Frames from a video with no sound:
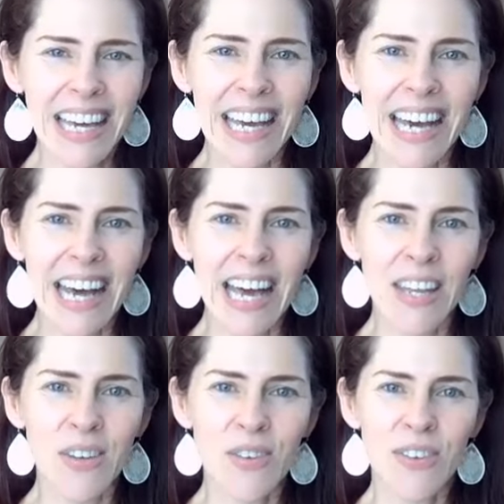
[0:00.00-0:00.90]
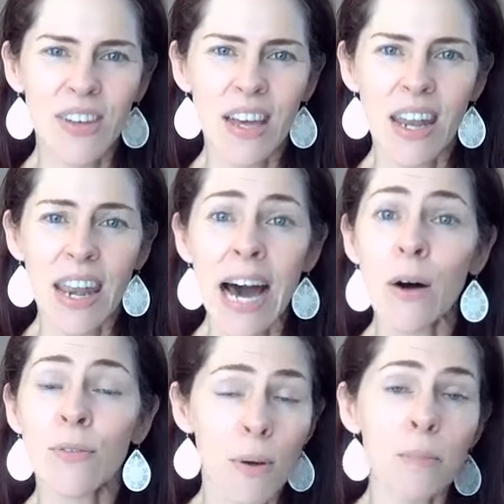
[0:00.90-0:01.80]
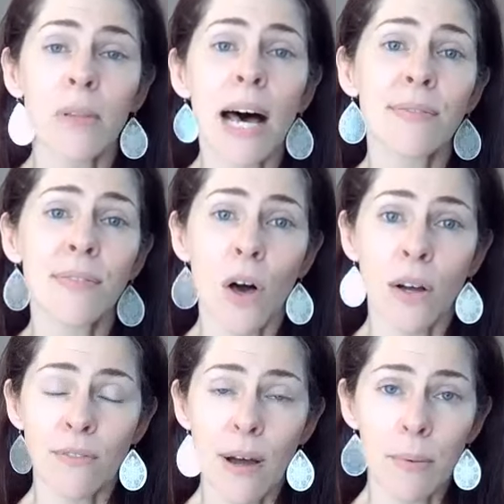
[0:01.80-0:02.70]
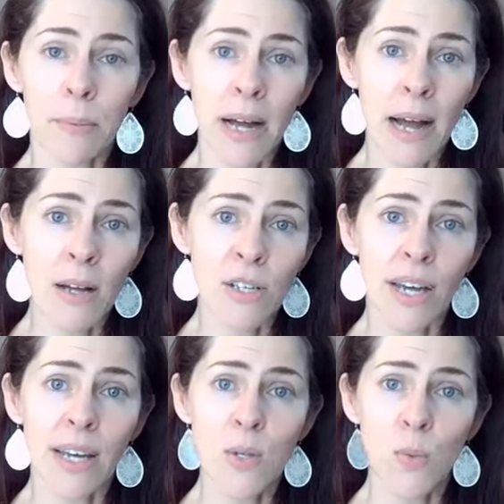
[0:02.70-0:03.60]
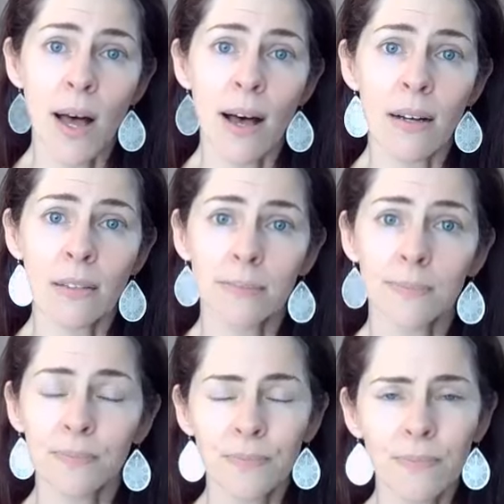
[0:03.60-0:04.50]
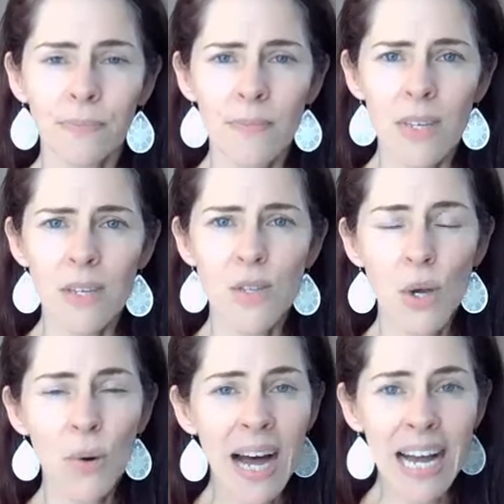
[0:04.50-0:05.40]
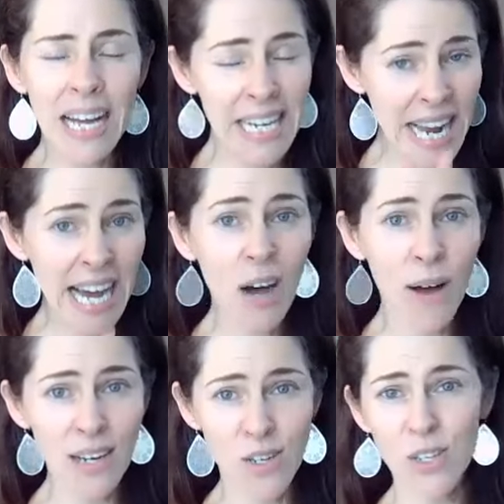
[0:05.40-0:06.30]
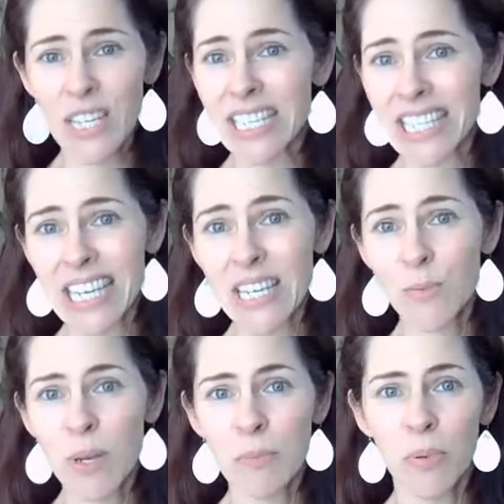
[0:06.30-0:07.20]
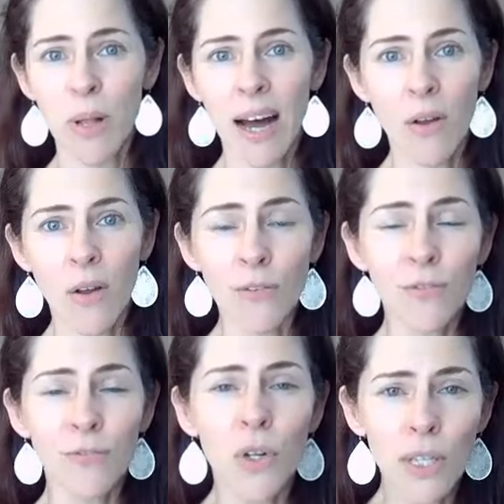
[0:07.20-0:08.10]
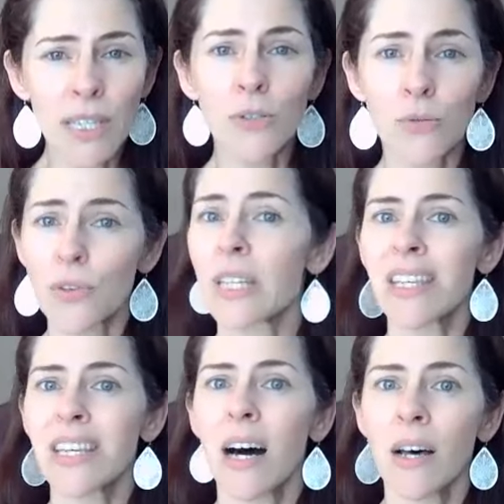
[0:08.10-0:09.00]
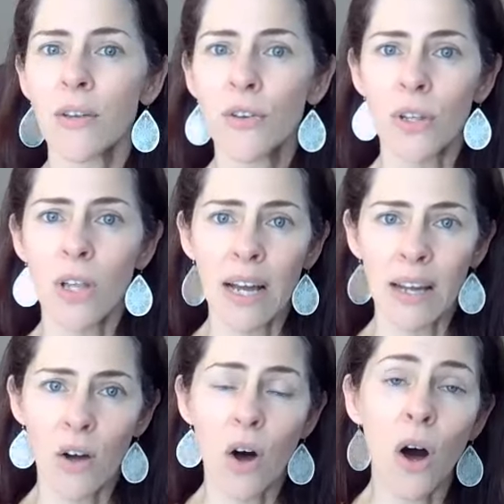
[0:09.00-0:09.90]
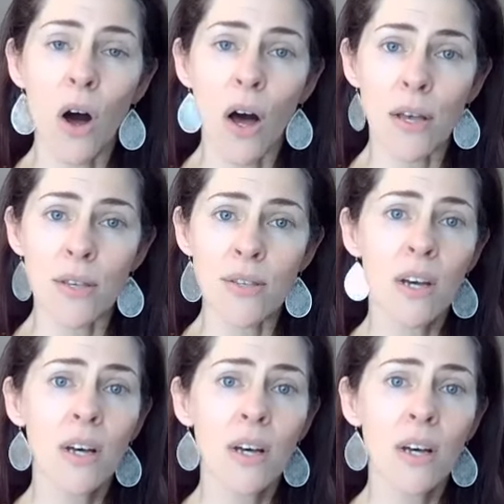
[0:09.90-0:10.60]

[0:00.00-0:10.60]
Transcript: and now from lifelong fibromyalgia as well. So I now actually teach people how to fully treat the underlying cause